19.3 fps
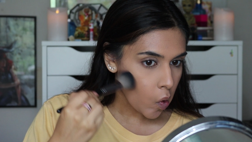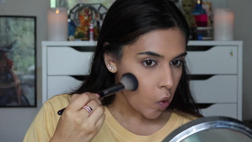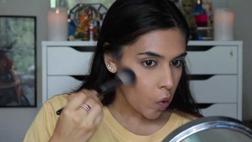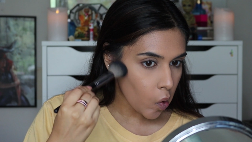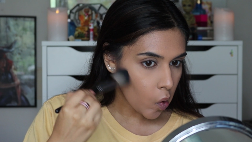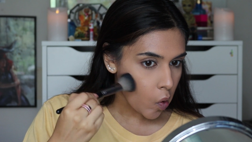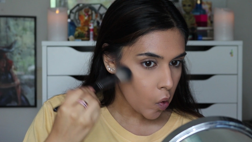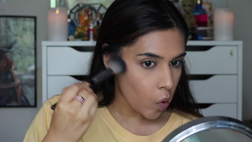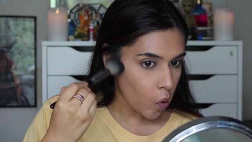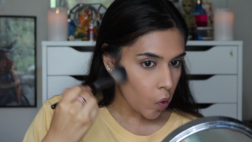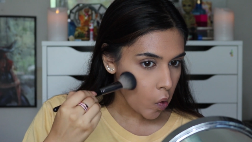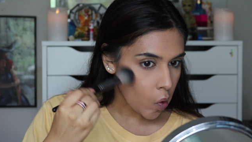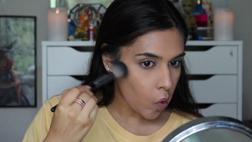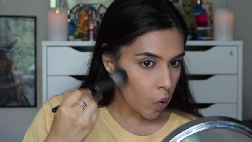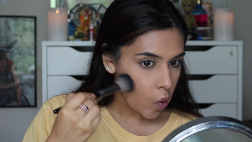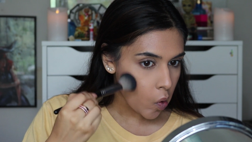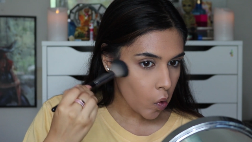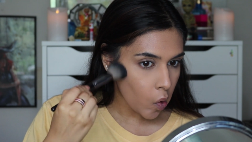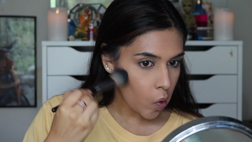
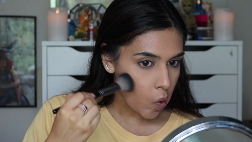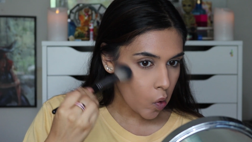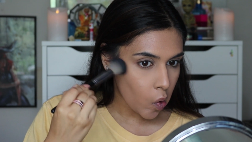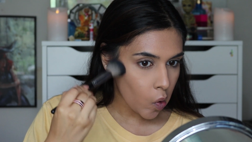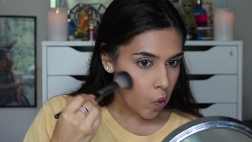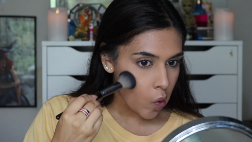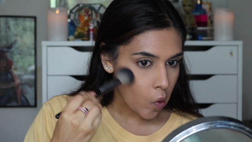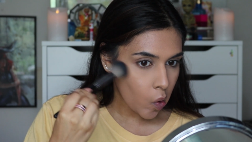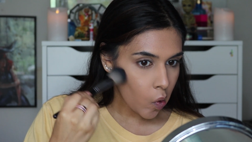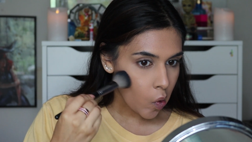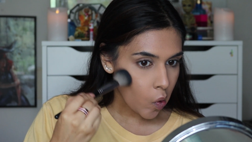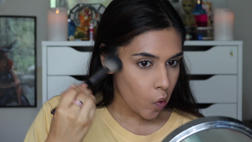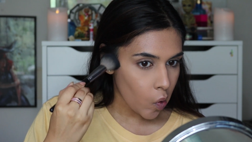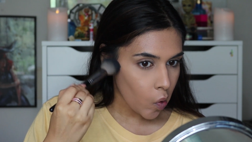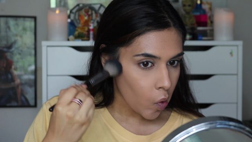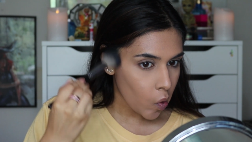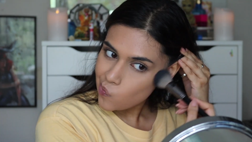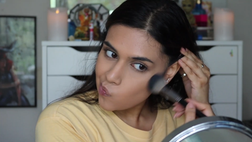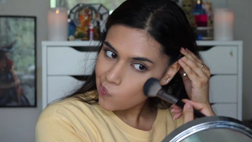
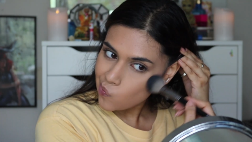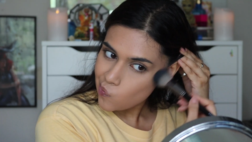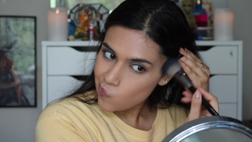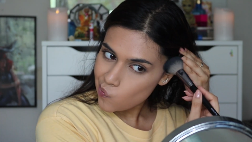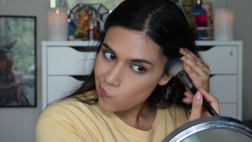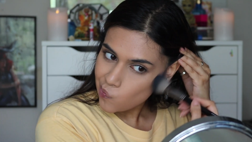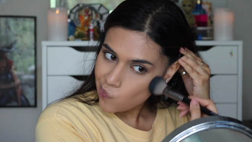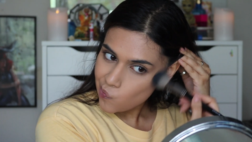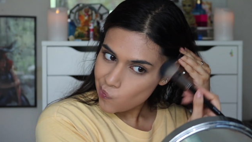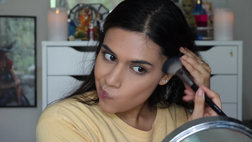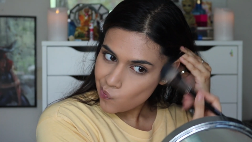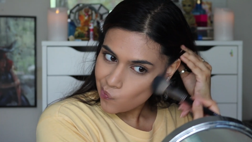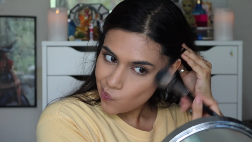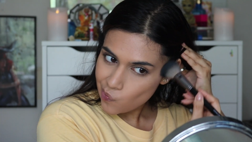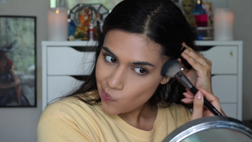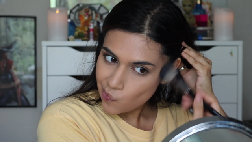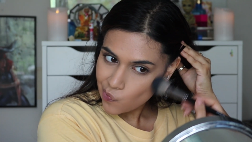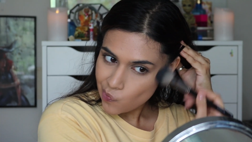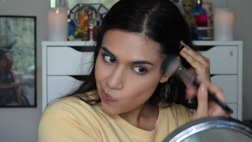
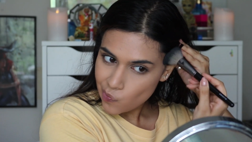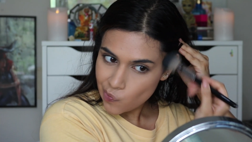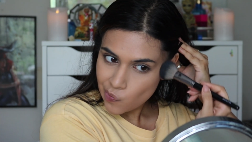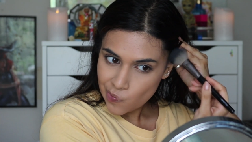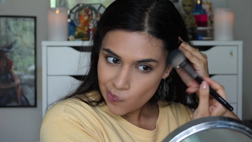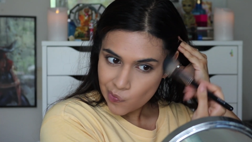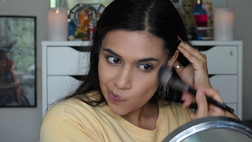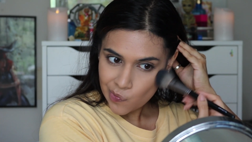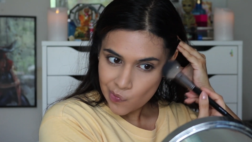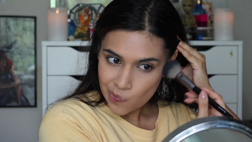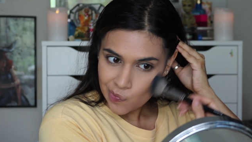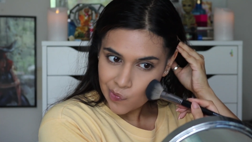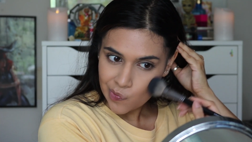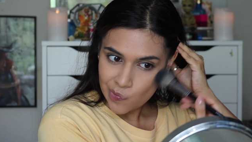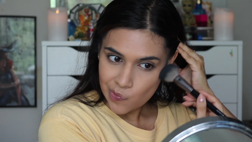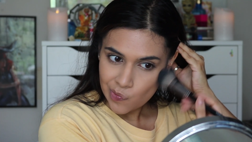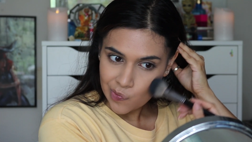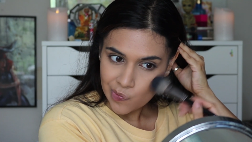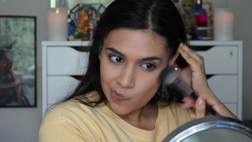
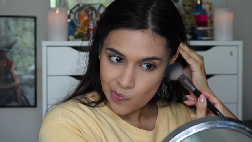(silence)